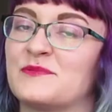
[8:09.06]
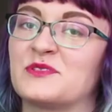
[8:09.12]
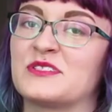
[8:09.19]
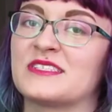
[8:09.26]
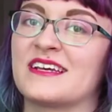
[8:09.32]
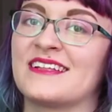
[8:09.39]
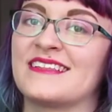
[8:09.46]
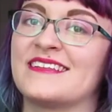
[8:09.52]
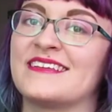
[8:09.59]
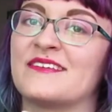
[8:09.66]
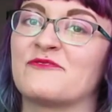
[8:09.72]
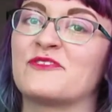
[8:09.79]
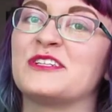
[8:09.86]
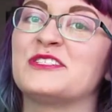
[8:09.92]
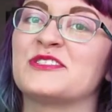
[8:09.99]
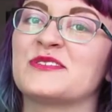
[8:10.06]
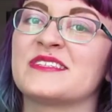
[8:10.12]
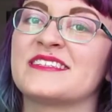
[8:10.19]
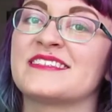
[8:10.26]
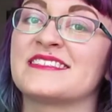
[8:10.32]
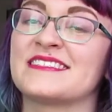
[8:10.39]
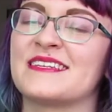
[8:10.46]
Just gonna read you a
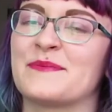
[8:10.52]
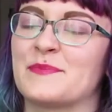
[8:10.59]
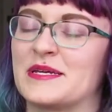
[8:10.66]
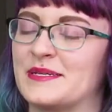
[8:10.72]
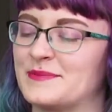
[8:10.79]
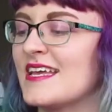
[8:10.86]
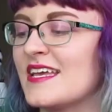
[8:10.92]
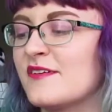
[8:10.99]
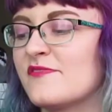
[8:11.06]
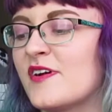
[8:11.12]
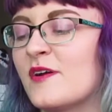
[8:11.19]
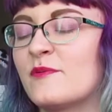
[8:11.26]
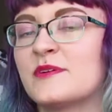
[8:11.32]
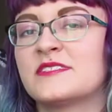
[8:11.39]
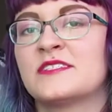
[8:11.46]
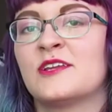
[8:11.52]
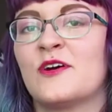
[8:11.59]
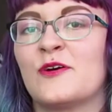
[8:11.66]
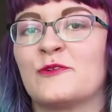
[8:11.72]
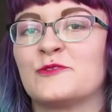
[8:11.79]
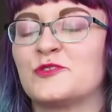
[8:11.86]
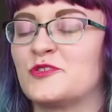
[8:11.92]
little snippet. If I was an
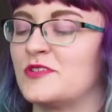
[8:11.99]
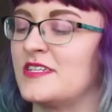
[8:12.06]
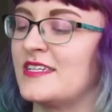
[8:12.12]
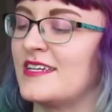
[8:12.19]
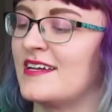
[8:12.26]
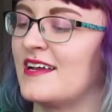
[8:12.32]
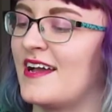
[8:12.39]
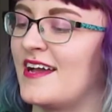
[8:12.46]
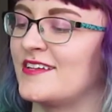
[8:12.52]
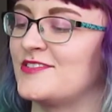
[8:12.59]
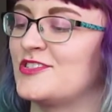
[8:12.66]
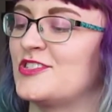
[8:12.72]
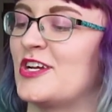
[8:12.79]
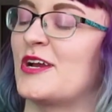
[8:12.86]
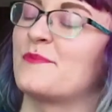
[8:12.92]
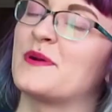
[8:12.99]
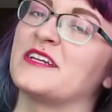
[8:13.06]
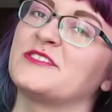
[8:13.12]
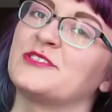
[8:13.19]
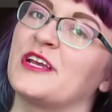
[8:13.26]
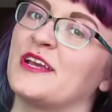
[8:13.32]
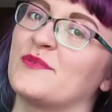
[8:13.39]
oak tree, I'd share my
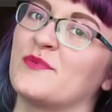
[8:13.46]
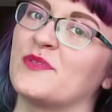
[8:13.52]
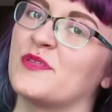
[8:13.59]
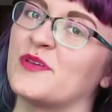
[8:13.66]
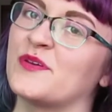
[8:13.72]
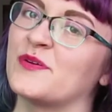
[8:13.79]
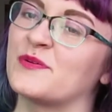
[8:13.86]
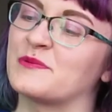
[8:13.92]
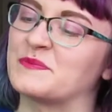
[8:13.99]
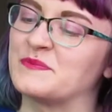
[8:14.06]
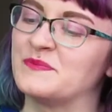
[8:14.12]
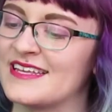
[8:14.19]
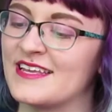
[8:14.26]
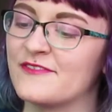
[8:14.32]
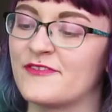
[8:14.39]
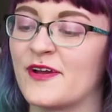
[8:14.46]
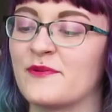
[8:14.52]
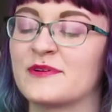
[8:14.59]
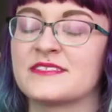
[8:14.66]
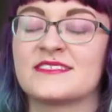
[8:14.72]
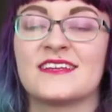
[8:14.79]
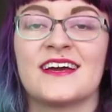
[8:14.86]
shade with you. If I
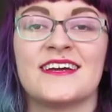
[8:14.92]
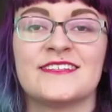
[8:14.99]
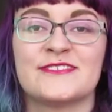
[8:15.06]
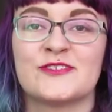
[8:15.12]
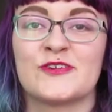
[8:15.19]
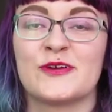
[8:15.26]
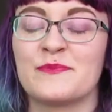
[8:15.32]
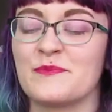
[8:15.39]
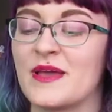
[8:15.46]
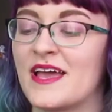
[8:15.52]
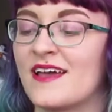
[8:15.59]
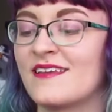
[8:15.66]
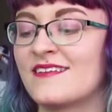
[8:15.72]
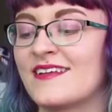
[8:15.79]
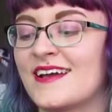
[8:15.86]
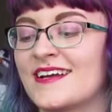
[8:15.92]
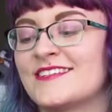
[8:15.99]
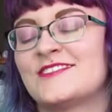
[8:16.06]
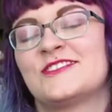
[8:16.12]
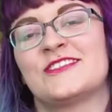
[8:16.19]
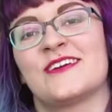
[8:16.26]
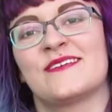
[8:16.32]
was an ice cream man,
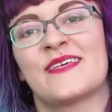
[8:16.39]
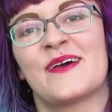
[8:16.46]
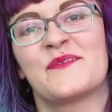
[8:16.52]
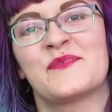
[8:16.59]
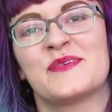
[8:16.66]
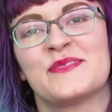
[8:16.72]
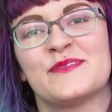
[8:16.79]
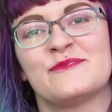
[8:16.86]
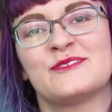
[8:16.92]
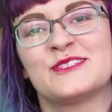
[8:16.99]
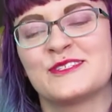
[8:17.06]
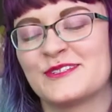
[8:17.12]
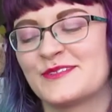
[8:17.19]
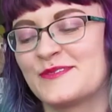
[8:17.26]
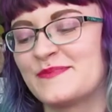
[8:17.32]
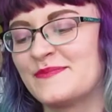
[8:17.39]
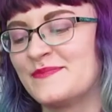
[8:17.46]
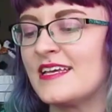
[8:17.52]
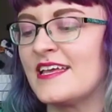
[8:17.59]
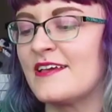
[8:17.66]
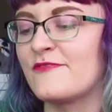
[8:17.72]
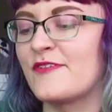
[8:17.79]
I'd share that with you too.
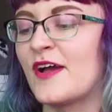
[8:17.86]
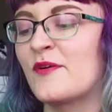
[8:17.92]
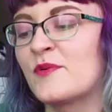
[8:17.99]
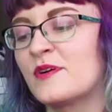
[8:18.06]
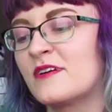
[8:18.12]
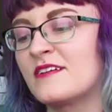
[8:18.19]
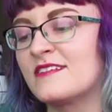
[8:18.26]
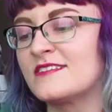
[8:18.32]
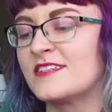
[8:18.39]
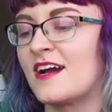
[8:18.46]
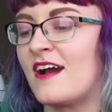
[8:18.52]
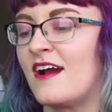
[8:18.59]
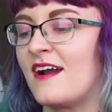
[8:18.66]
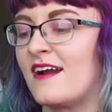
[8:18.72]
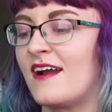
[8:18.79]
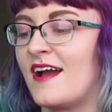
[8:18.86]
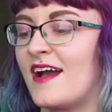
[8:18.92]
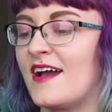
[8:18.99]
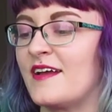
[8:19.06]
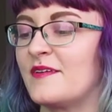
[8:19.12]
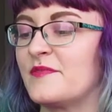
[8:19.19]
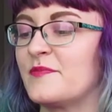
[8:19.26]
If I were a guitar,
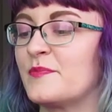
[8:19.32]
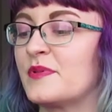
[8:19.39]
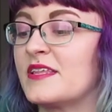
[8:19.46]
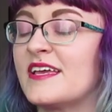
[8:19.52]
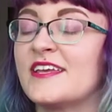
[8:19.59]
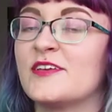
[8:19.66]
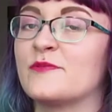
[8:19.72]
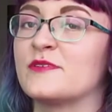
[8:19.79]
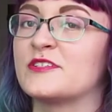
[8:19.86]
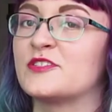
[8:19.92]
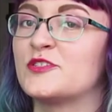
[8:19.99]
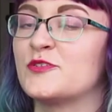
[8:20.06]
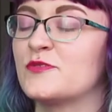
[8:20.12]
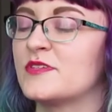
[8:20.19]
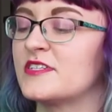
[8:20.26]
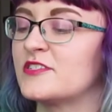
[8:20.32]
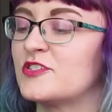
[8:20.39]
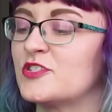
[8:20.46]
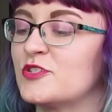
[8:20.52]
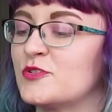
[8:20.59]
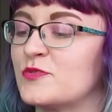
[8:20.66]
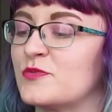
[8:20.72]
I'd play you a soothing
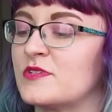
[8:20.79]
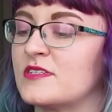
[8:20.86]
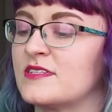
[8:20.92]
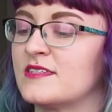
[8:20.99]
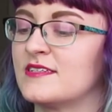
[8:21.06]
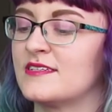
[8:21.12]
tune.